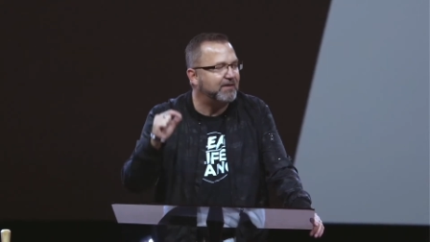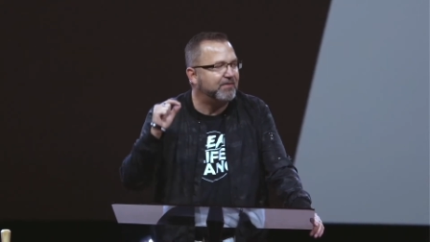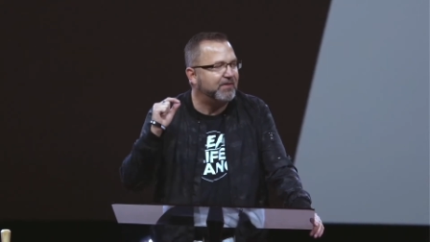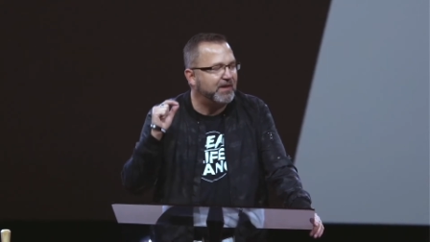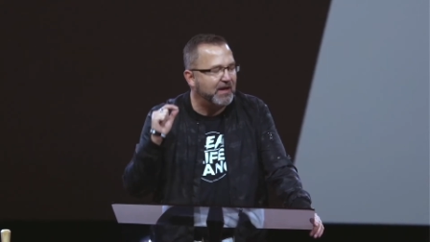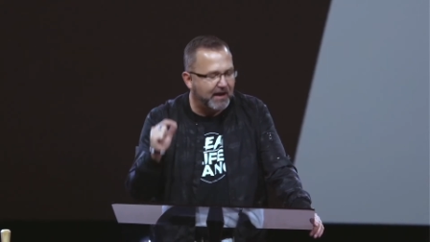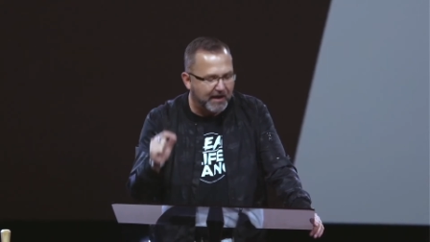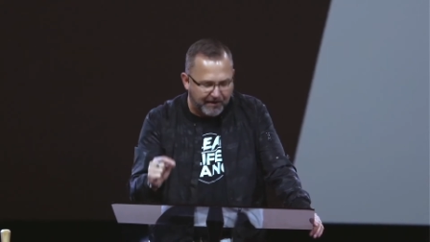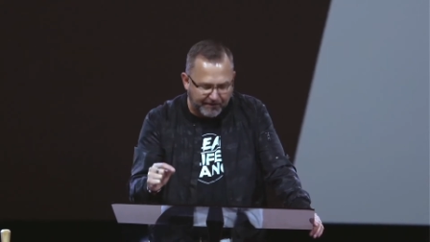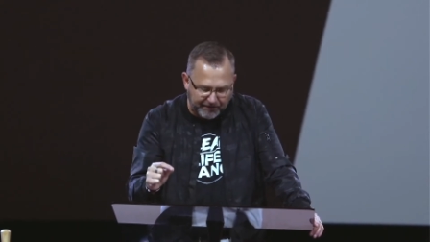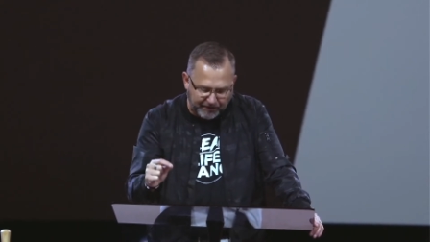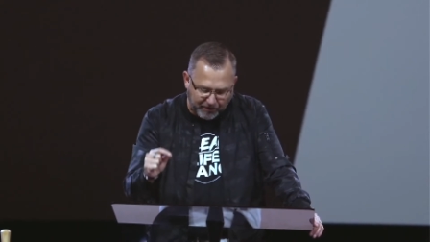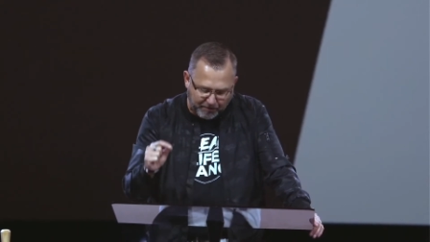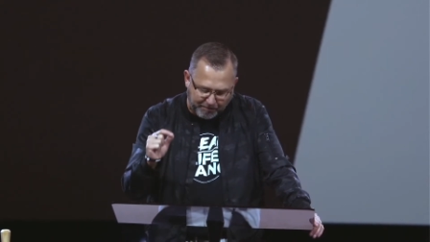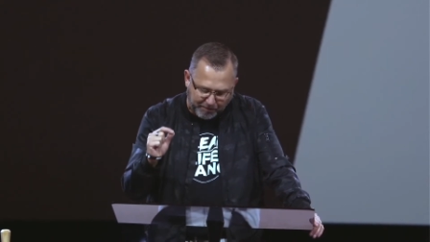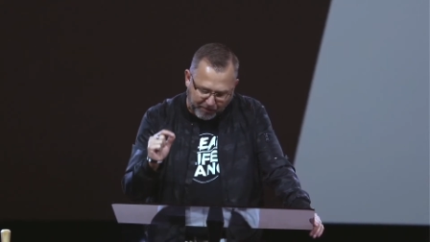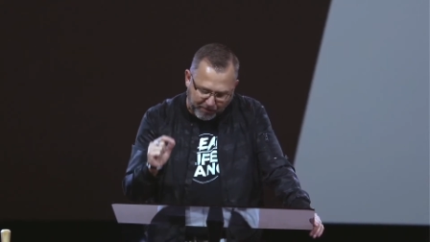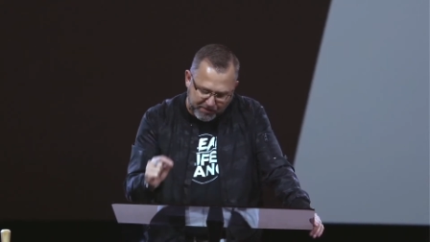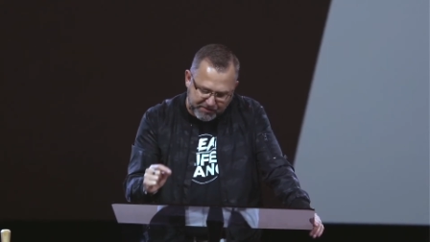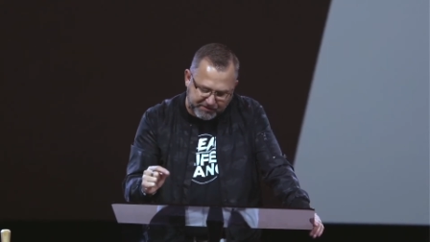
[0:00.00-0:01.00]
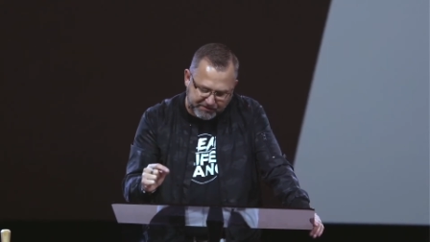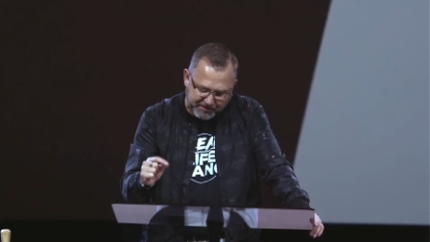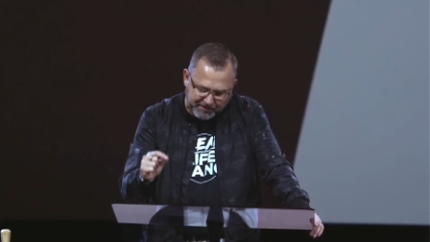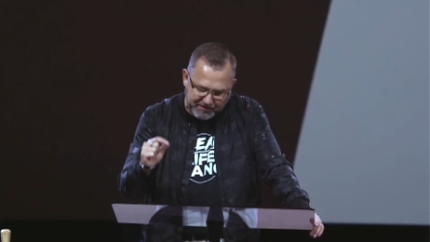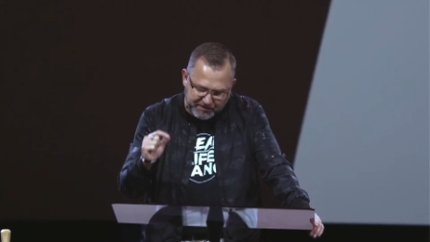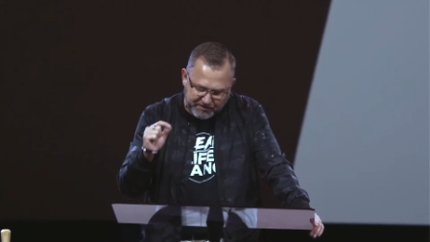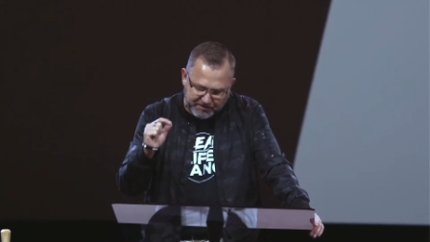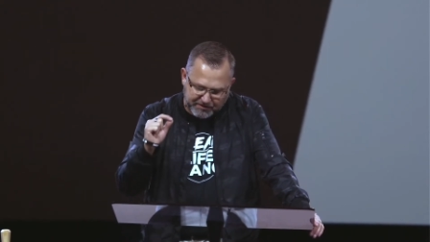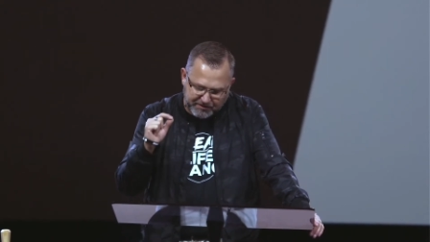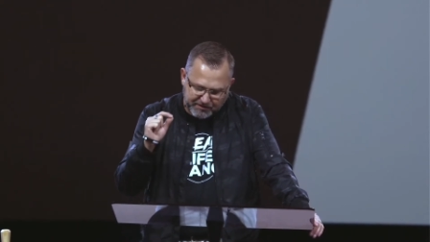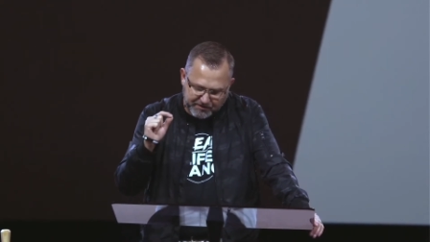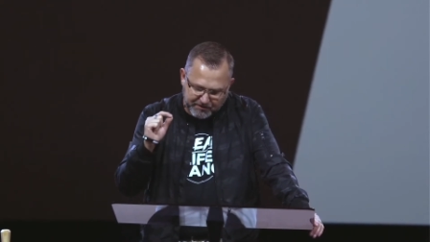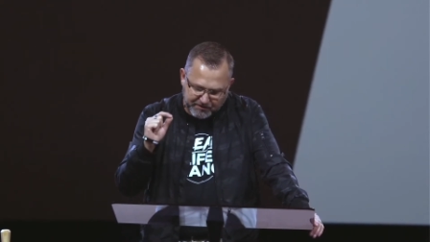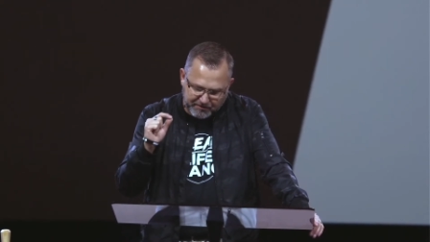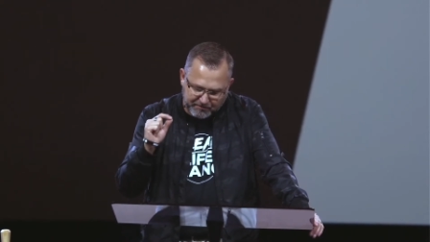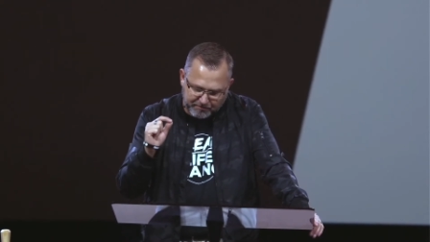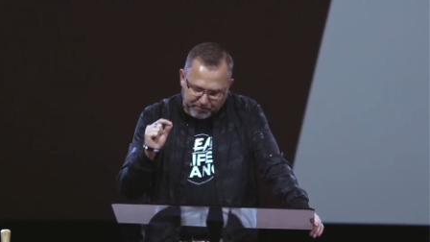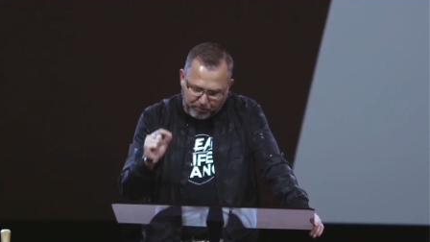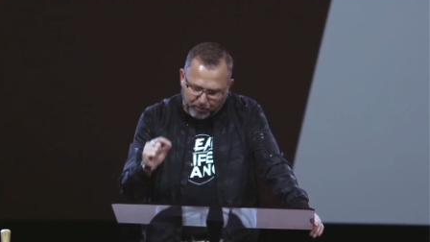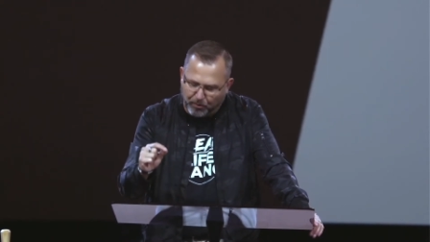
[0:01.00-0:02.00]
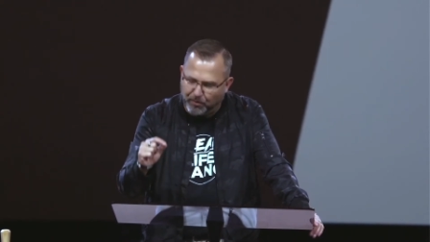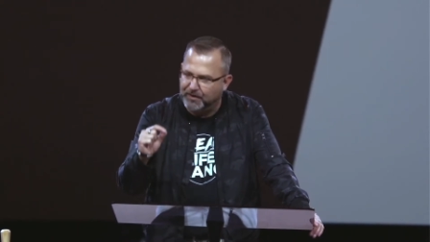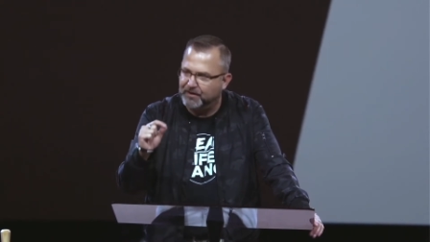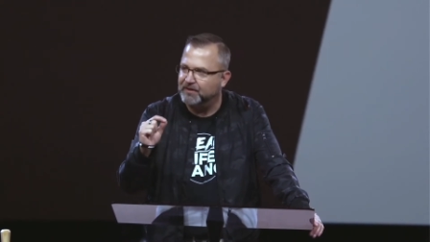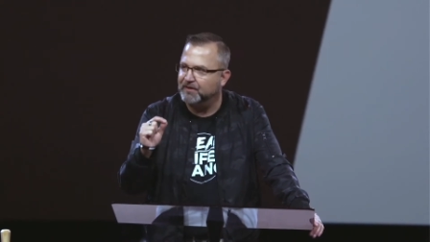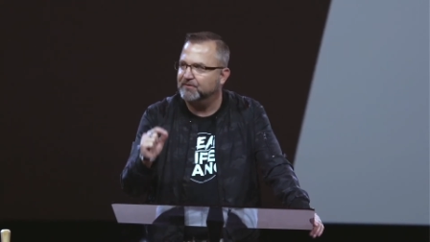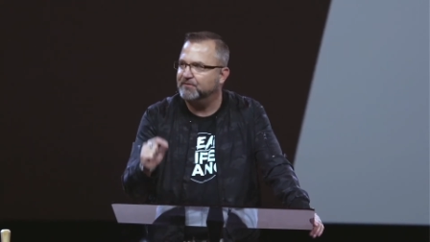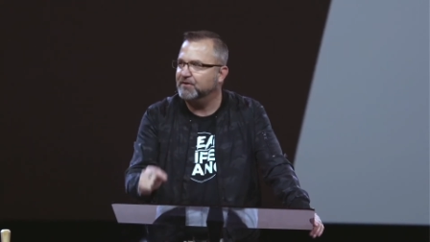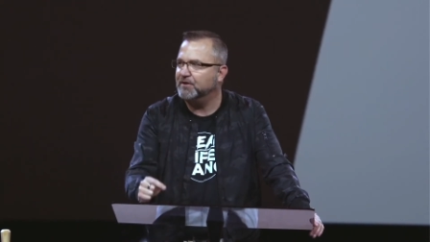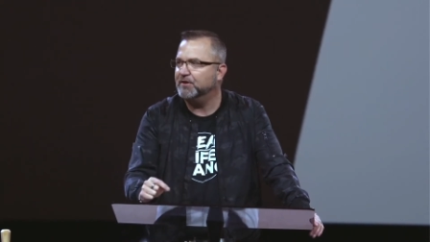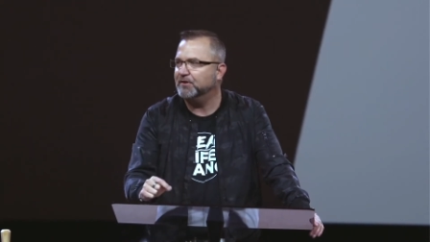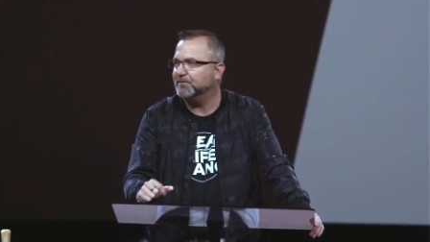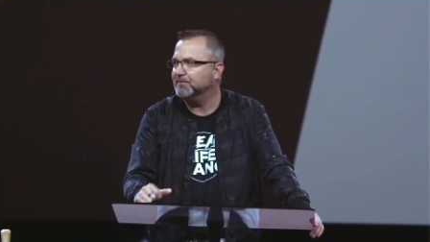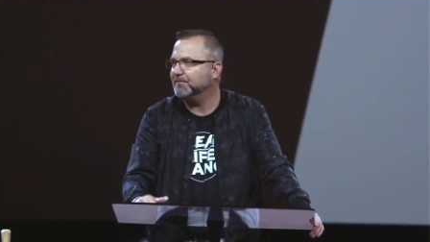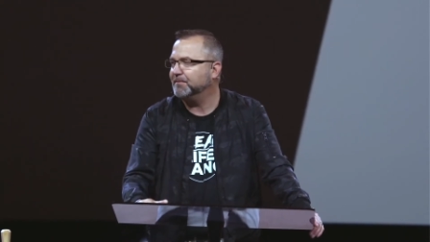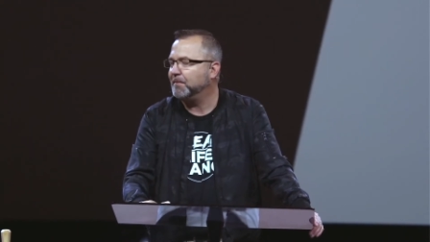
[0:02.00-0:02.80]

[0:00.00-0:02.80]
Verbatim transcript: the other person's point of view